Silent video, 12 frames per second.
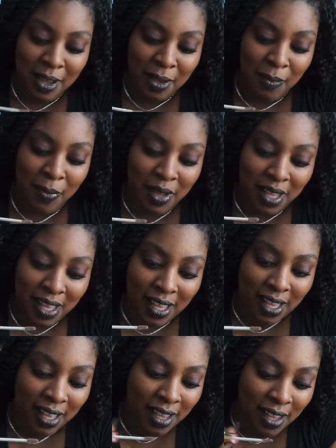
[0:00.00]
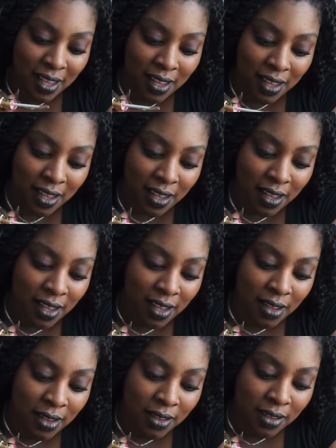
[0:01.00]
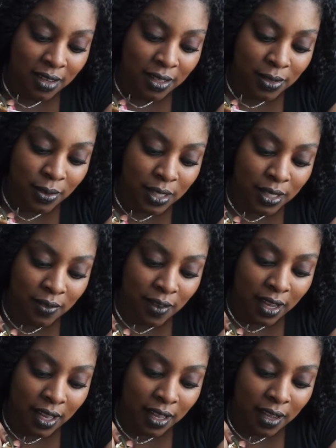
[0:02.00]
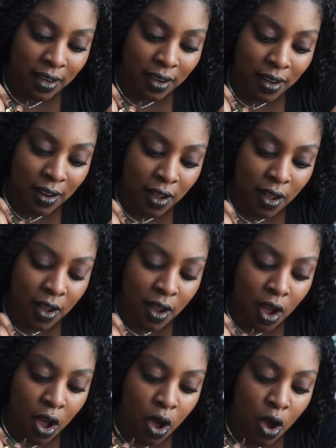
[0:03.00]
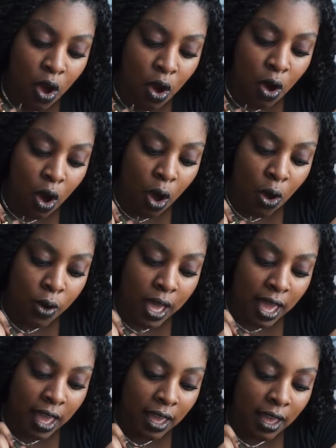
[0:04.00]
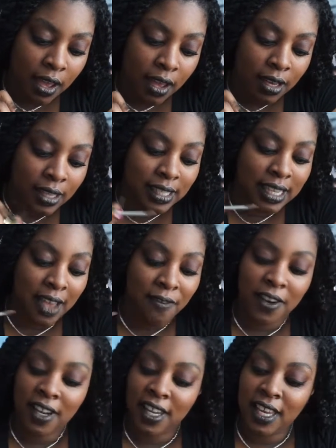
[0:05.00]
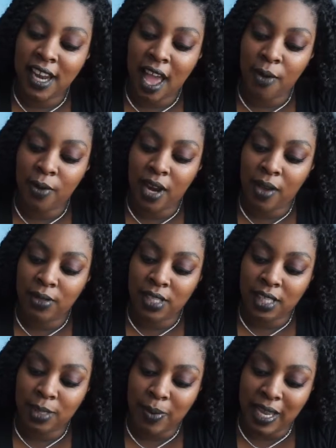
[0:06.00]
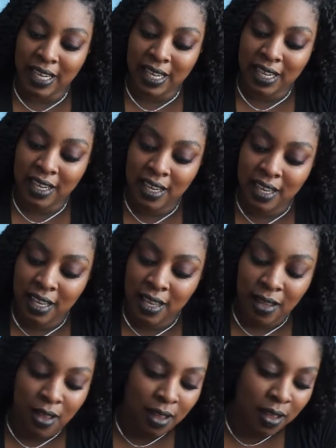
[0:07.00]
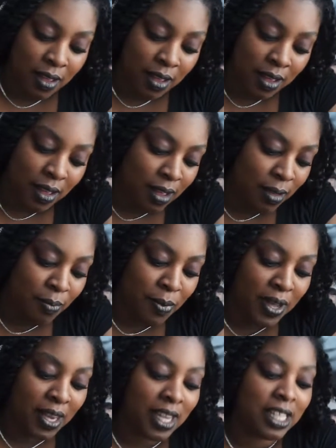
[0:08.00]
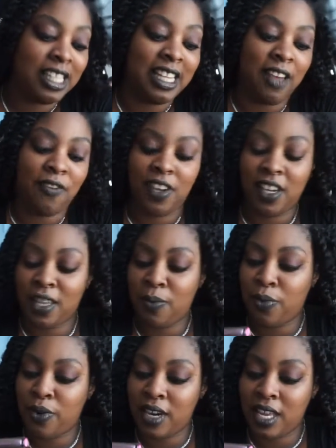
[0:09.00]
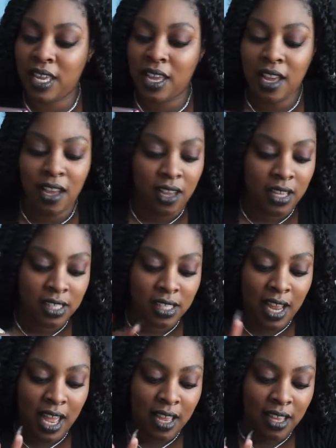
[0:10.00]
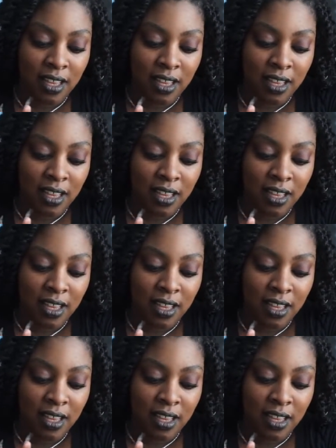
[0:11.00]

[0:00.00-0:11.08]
But I'm gonna swatch it right here. Okay, definitely not what I was expecting. But it's definitely pretty. It's not,